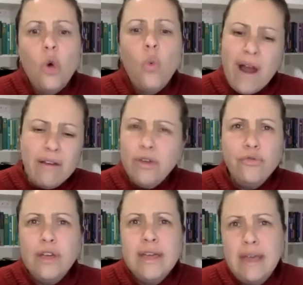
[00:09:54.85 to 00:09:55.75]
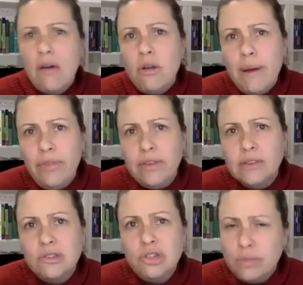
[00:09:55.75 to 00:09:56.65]
Why are you freaking out about
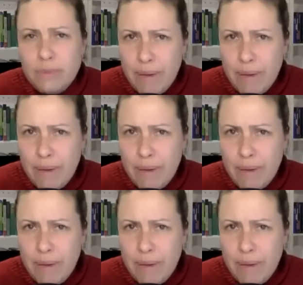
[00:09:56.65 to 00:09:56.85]
this? You shouldn't be